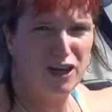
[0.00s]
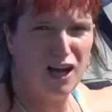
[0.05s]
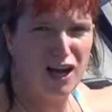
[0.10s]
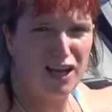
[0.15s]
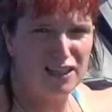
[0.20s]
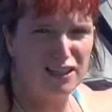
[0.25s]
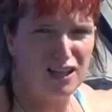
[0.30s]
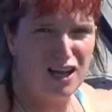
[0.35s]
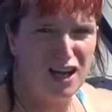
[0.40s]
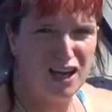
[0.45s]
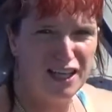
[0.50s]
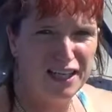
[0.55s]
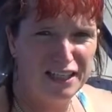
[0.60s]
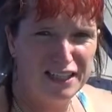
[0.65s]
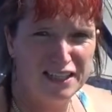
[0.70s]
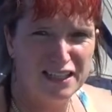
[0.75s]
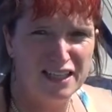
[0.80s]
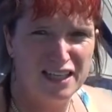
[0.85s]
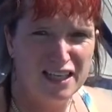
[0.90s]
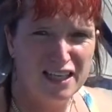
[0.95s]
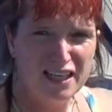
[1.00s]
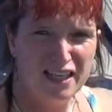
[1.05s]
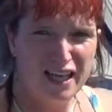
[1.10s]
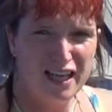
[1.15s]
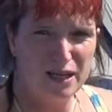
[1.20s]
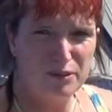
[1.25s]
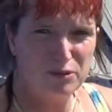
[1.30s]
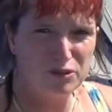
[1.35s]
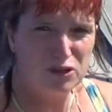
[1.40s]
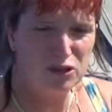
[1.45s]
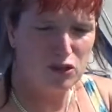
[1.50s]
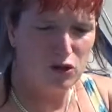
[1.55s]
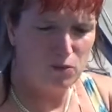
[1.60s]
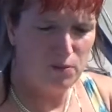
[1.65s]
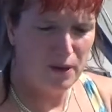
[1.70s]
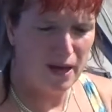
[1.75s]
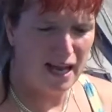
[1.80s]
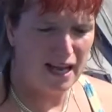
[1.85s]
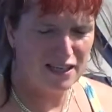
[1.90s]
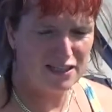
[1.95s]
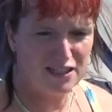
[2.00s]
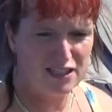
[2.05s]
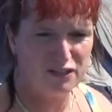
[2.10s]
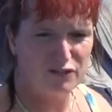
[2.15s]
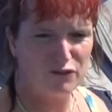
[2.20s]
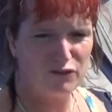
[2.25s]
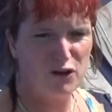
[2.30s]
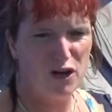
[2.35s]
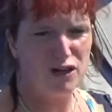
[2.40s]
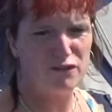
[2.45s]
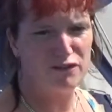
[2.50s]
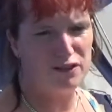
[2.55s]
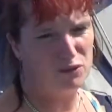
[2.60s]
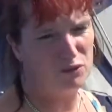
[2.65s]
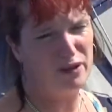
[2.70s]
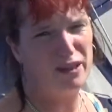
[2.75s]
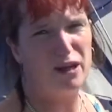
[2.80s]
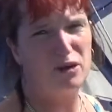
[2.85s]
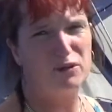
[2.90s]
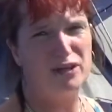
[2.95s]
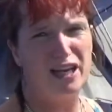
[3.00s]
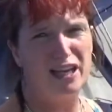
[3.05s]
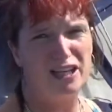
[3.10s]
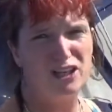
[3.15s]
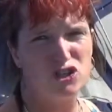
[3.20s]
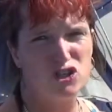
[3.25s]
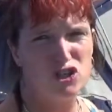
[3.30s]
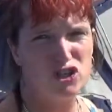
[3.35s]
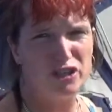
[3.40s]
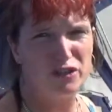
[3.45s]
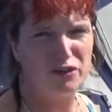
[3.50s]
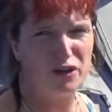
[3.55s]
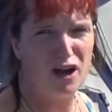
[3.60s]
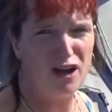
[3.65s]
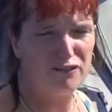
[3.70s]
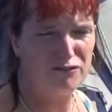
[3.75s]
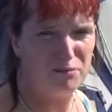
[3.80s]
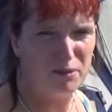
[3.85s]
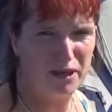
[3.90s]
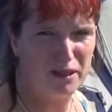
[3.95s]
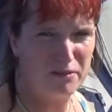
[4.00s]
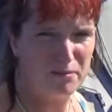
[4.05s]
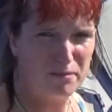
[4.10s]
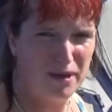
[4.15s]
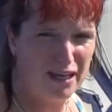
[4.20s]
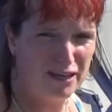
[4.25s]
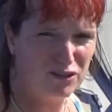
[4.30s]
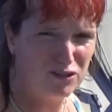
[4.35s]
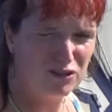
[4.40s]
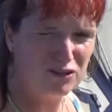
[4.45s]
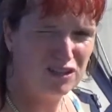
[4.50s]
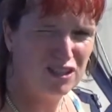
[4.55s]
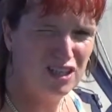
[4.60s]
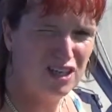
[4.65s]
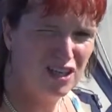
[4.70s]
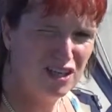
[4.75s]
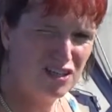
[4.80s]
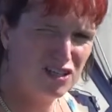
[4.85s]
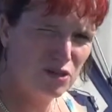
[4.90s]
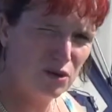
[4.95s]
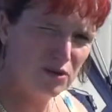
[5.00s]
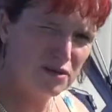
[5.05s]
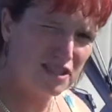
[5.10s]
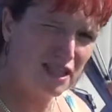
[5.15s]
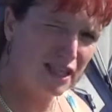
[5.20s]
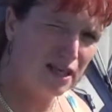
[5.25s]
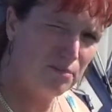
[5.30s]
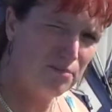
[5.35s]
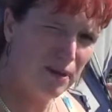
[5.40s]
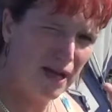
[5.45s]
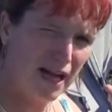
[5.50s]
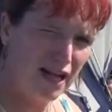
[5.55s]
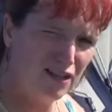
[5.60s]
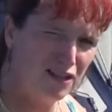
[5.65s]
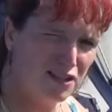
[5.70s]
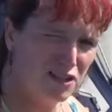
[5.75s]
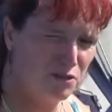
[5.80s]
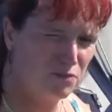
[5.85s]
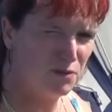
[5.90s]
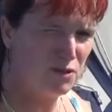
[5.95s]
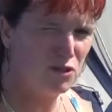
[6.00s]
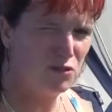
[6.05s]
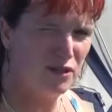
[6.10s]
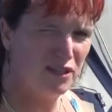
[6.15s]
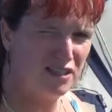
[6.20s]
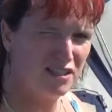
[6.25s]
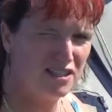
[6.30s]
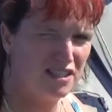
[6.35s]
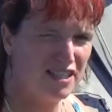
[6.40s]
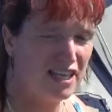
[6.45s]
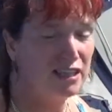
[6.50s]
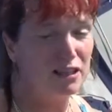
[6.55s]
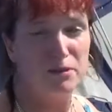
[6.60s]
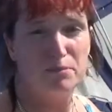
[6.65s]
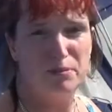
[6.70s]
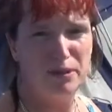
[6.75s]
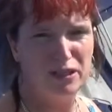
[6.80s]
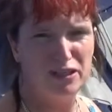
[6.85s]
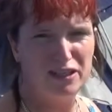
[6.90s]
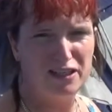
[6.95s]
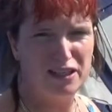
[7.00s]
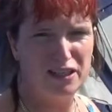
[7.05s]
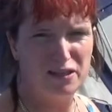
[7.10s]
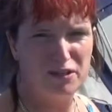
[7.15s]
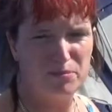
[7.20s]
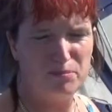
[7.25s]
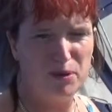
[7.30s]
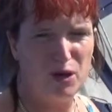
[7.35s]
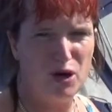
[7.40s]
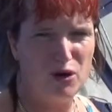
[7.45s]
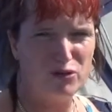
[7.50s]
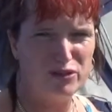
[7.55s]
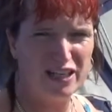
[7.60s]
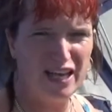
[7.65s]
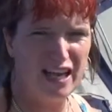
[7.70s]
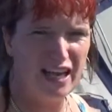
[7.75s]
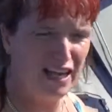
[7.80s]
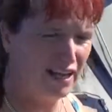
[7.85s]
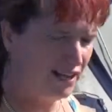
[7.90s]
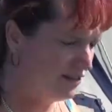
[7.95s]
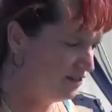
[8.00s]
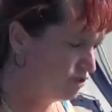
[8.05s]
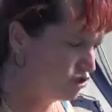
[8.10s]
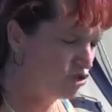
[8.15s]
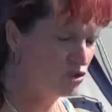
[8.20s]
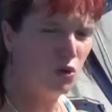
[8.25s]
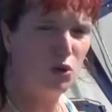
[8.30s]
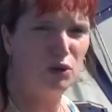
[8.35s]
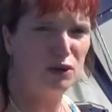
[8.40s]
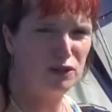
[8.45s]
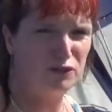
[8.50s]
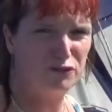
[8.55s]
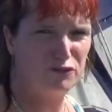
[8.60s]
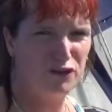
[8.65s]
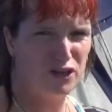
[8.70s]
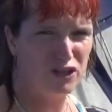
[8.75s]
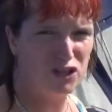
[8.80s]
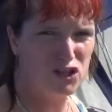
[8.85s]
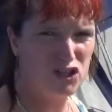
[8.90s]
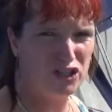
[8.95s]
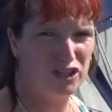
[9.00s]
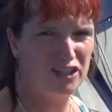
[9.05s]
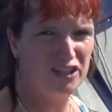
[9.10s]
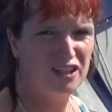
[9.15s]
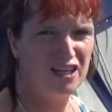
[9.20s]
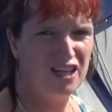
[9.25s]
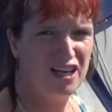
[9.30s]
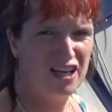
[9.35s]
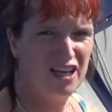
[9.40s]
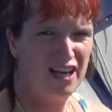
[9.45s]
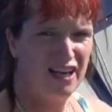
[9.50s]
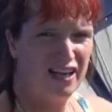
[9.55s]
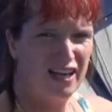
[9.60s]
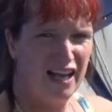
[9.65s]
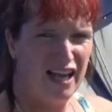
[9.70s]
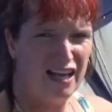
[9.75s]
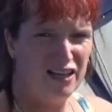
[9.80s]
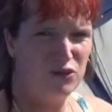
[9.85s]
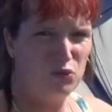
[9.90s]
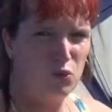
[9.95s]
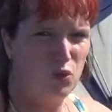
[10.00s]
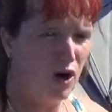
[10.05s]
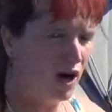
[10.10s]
guy line able to go past in front of it without getting sheared off by the metal. So it's like a balance between the sailability of the boat and the solar function, and I had to